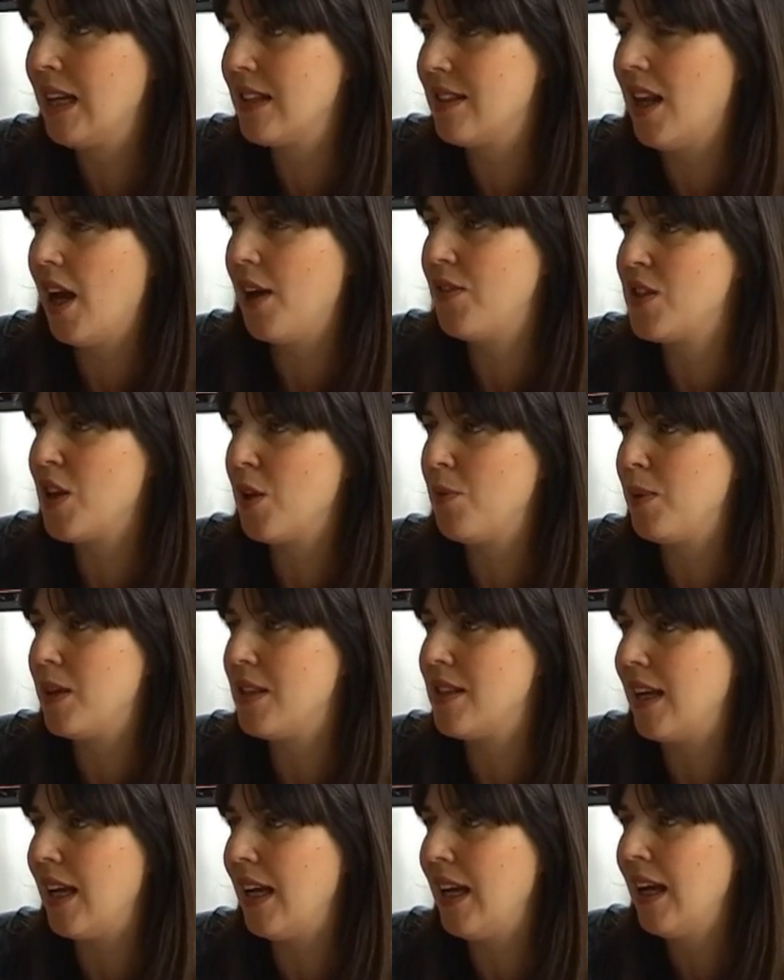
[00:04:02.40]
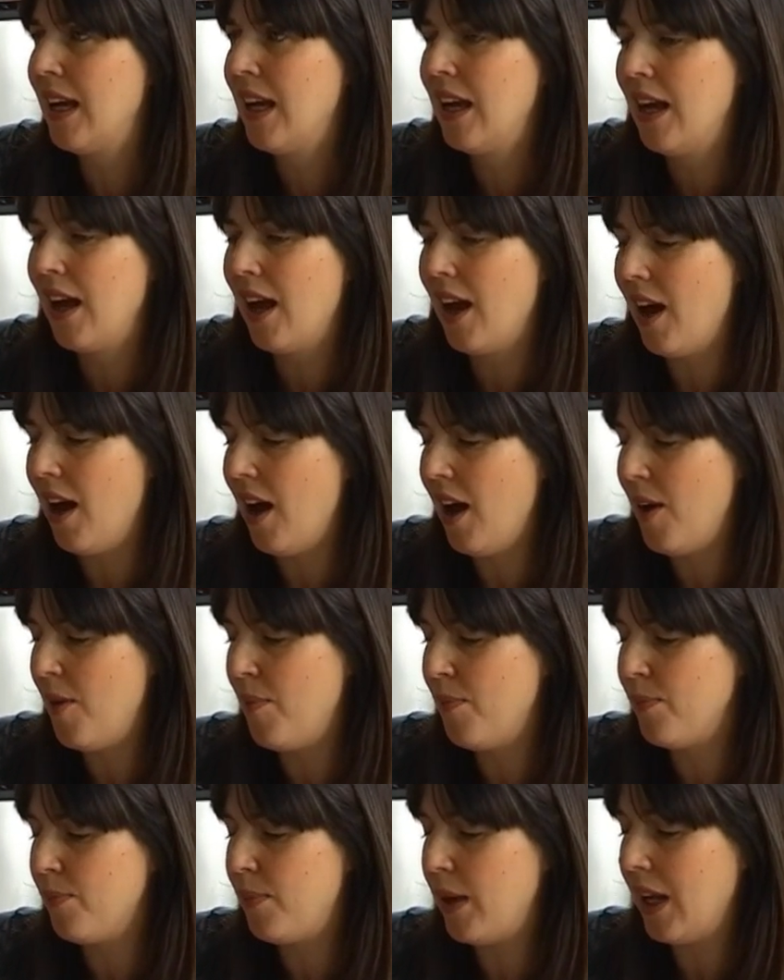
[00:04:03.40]
because life's so busy.
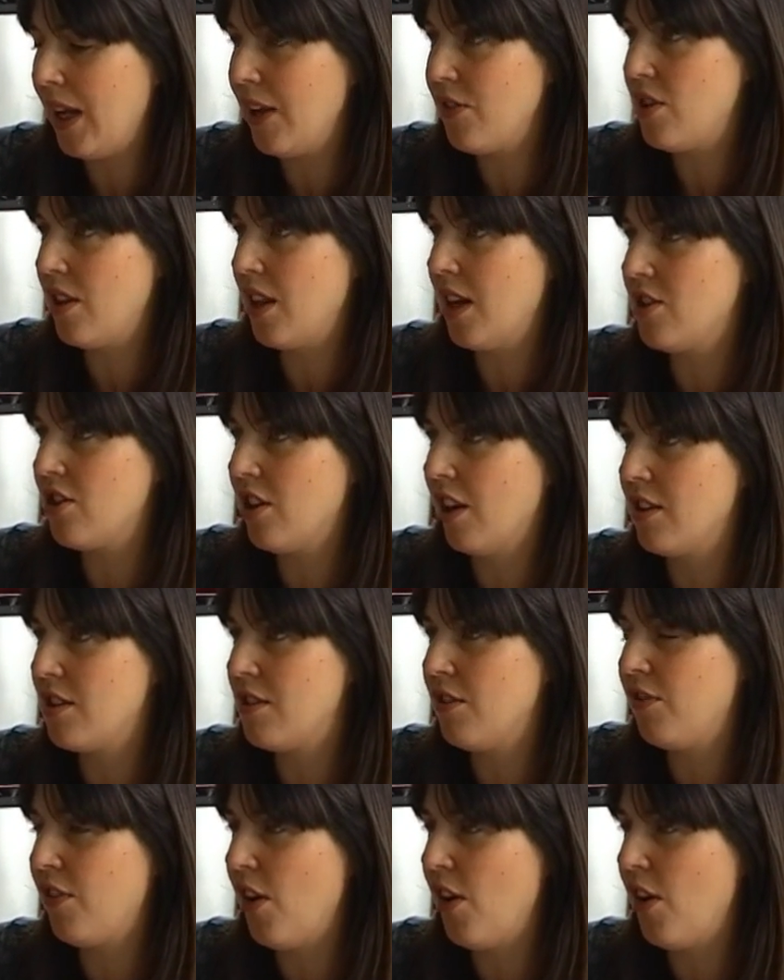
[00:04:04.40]
But it gives you that chance to